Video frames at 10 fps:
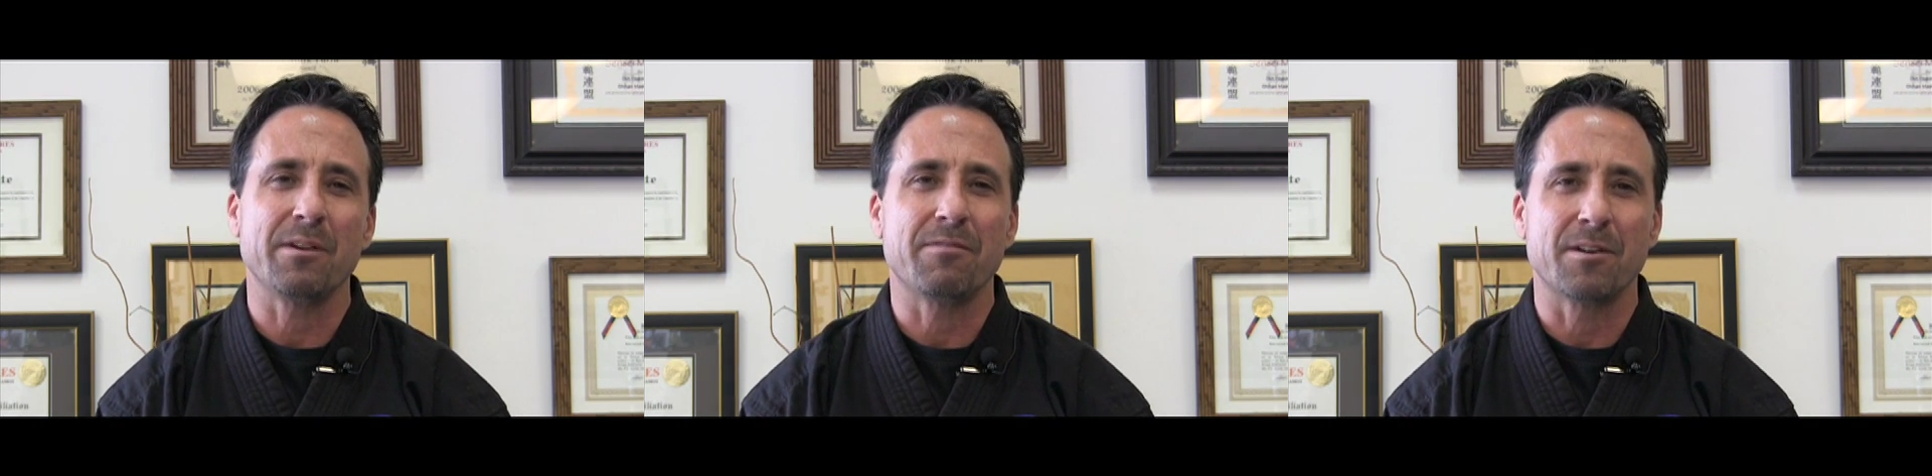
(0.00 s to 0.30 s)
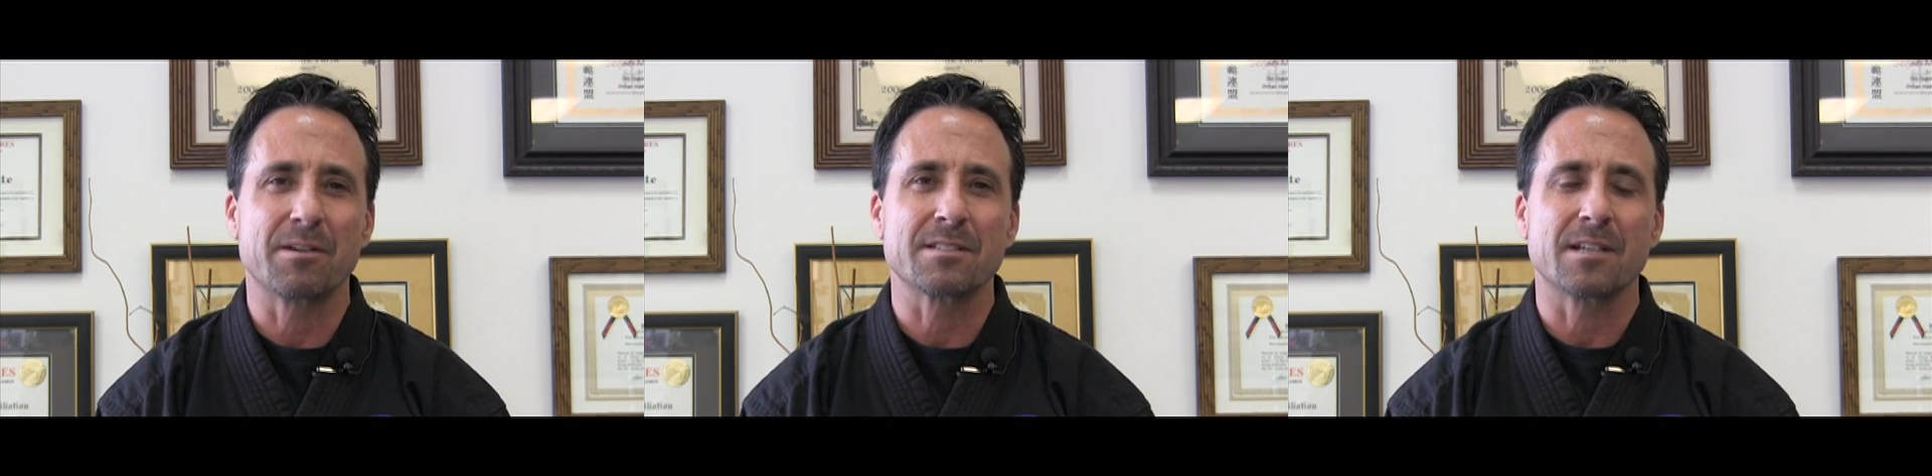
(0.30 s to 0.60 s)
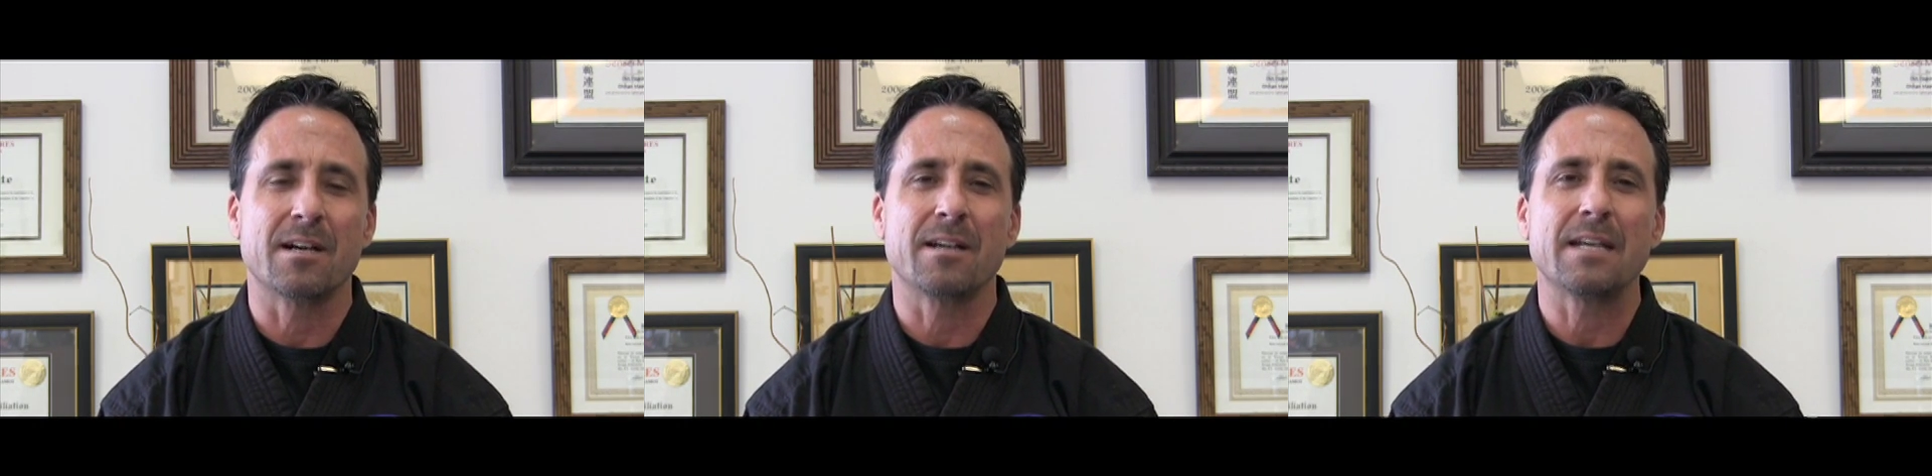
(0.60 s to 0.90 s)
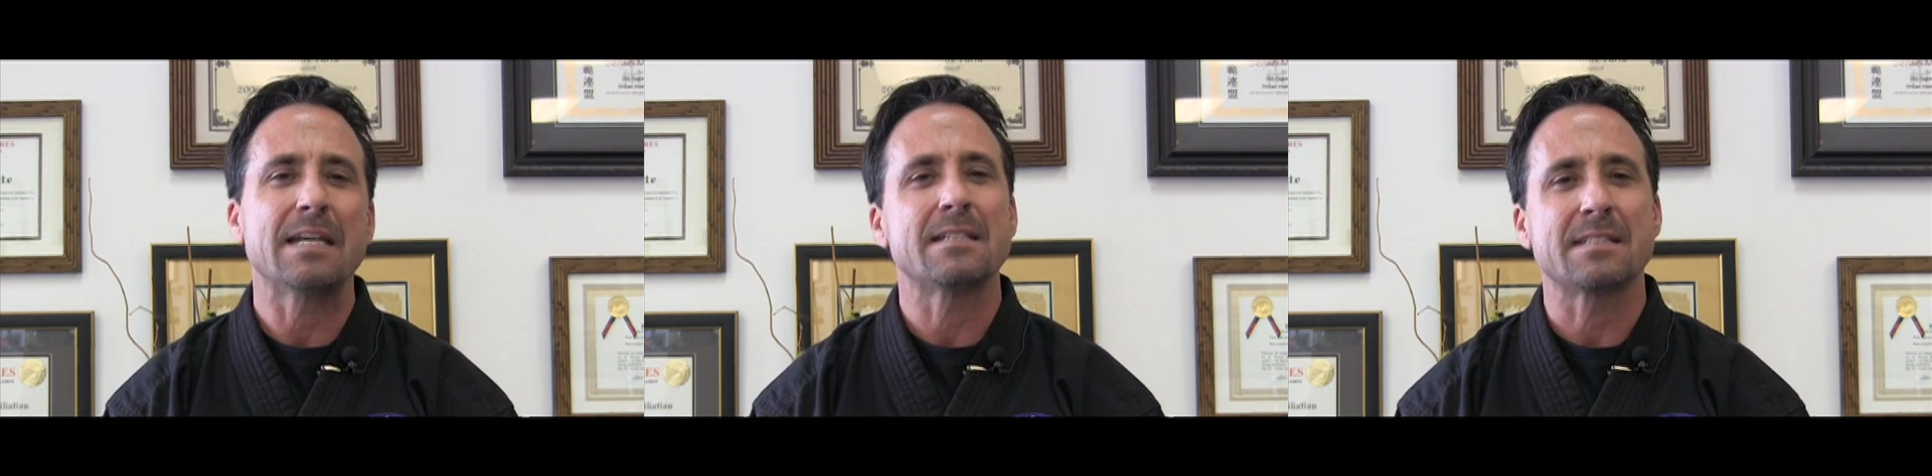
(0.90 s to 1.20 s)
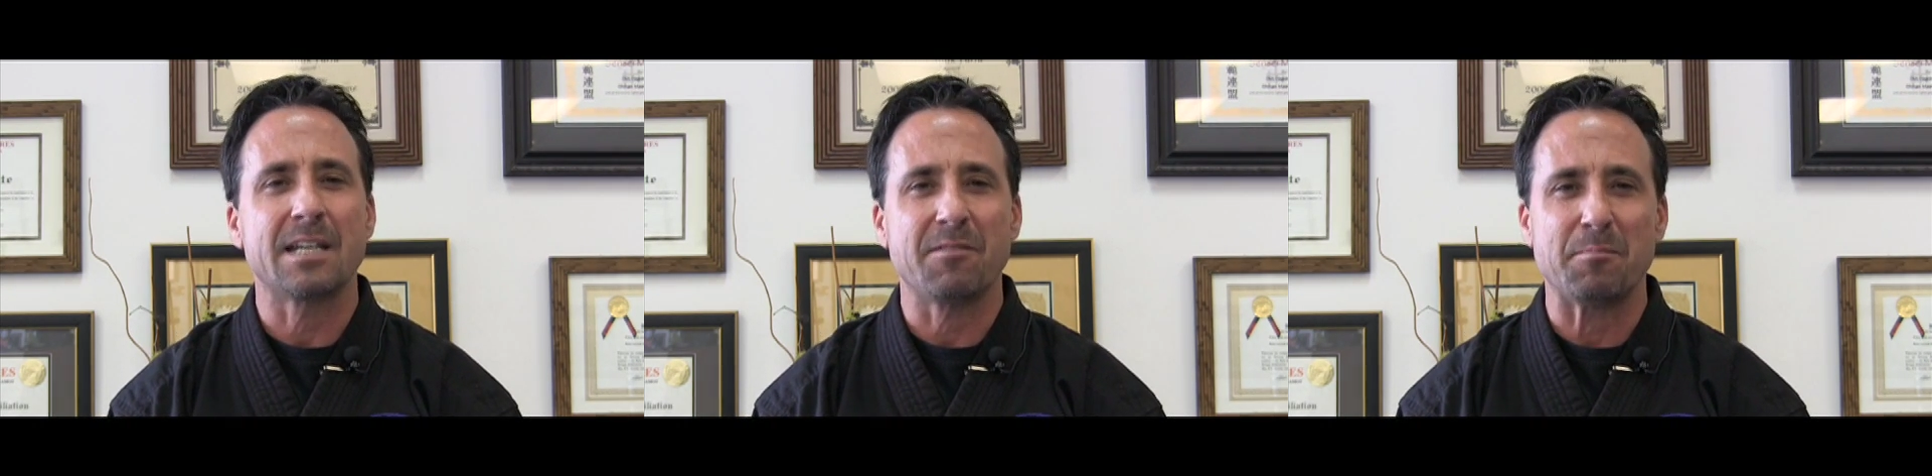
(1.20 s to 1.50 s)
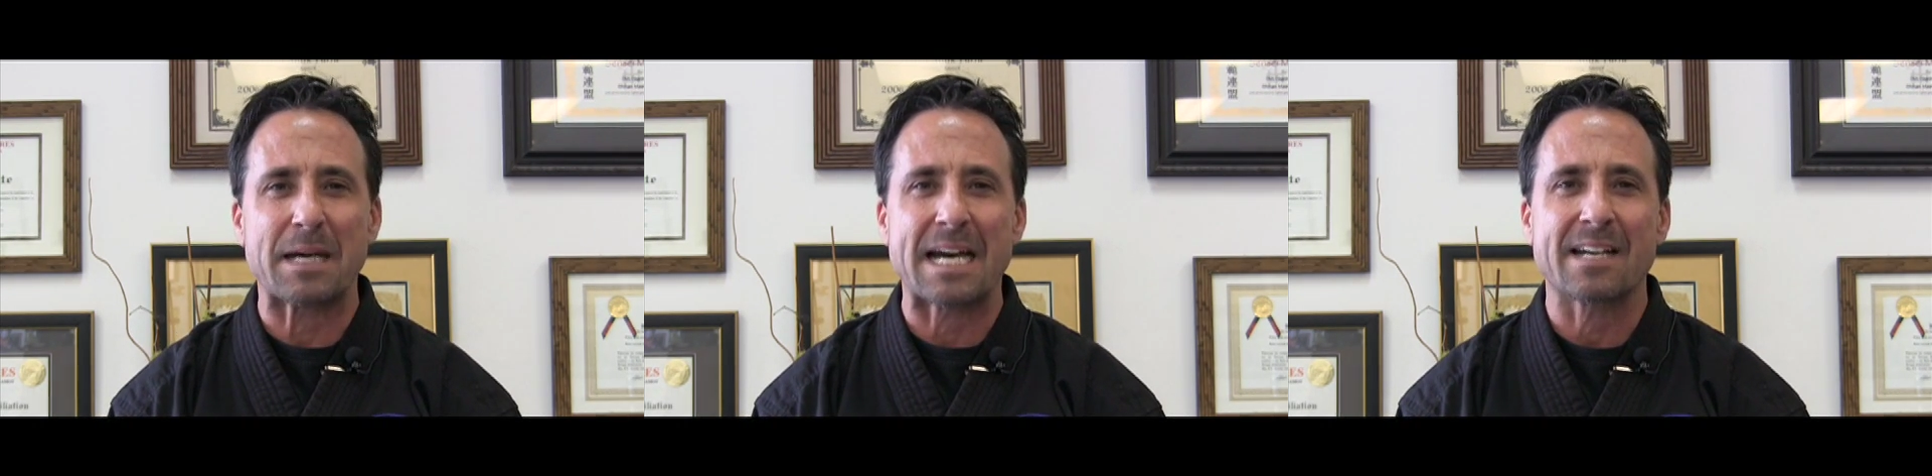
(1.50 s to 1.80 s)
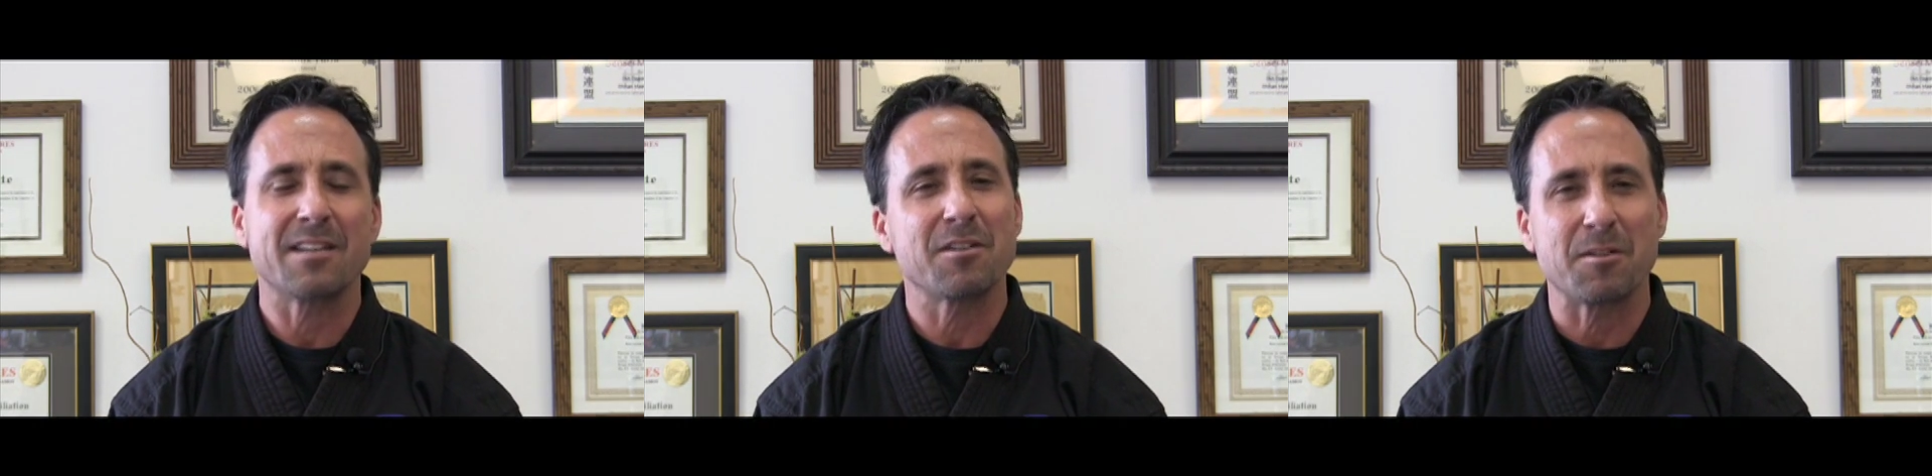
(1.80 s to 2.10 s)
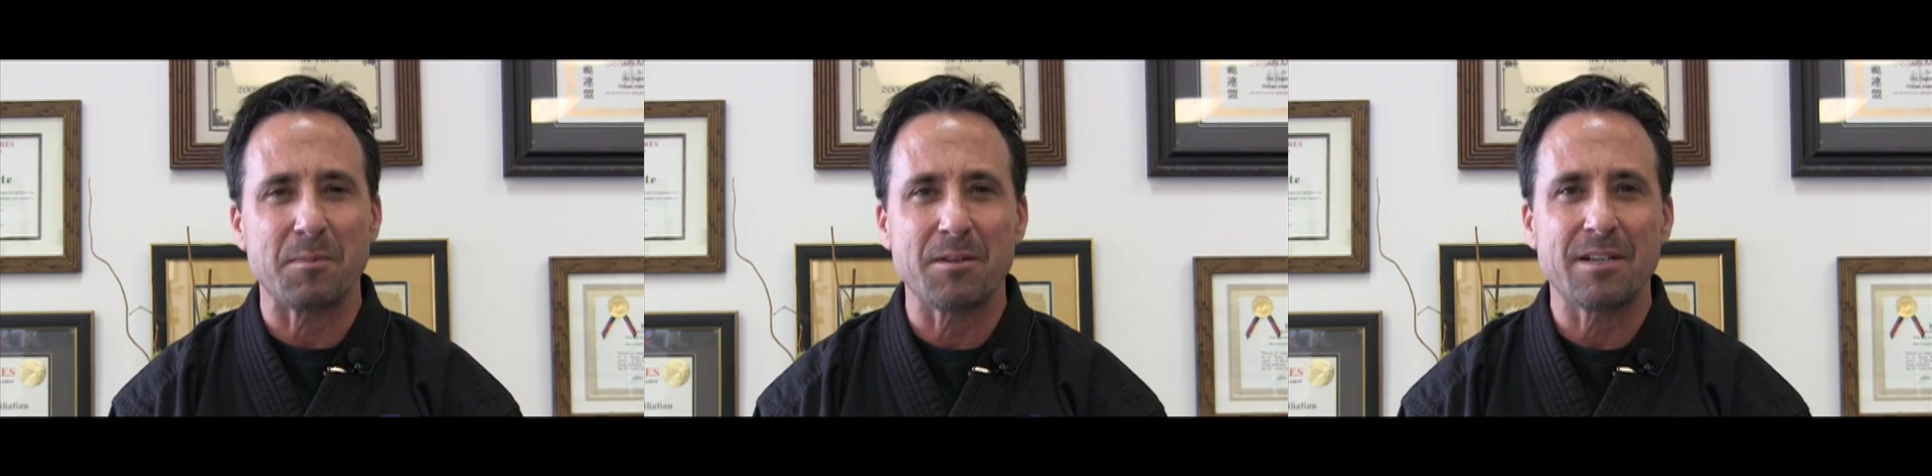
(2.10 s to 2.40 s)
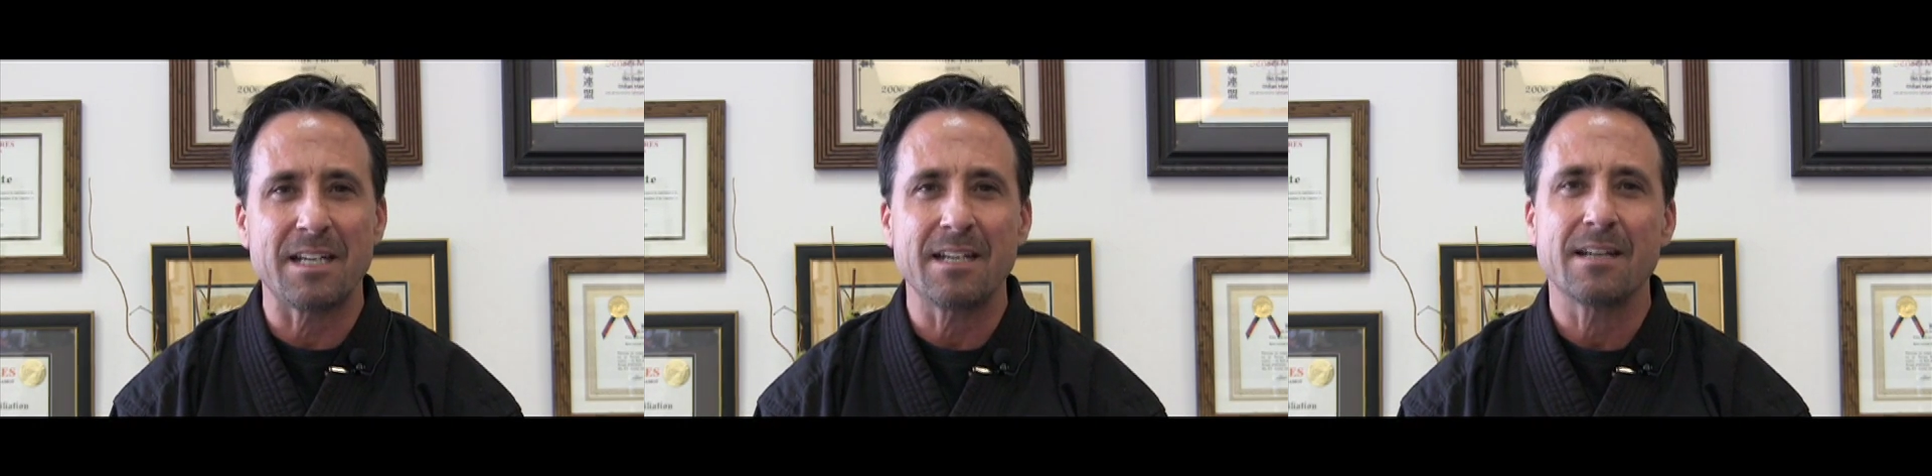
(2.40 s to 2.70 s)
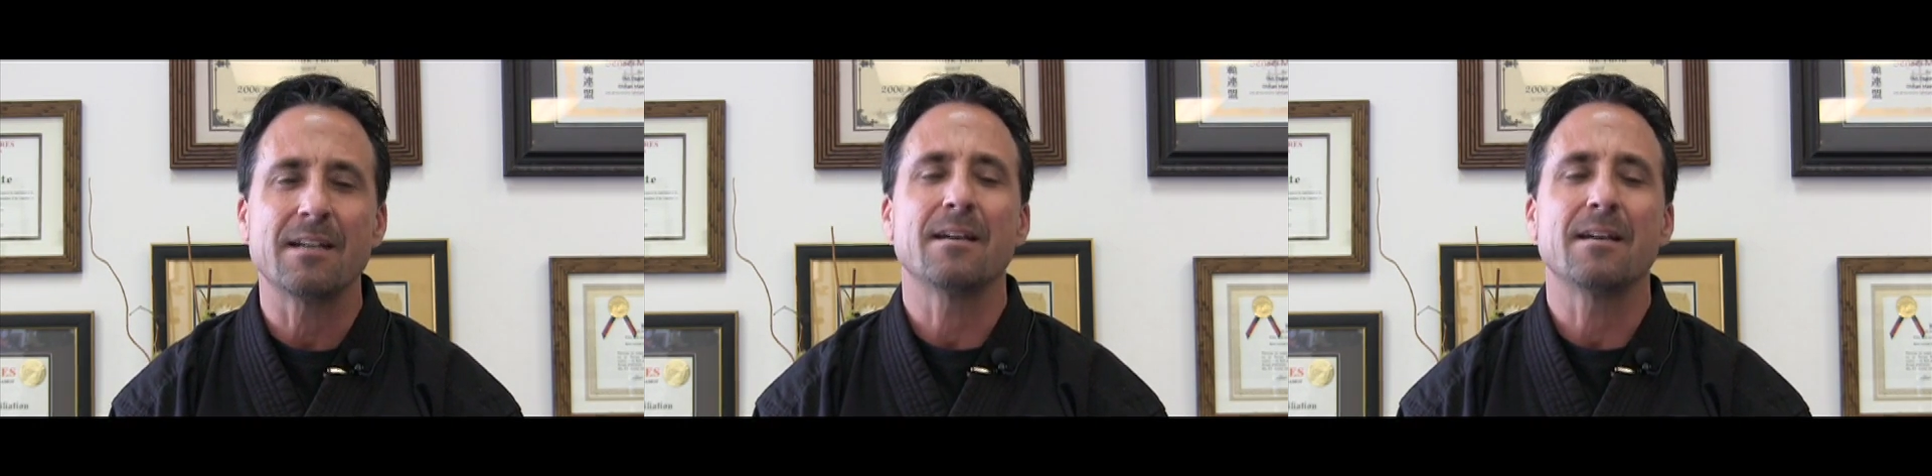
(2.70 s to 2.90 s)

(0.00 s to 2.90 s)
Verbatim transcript: we focus on is giving back in the community.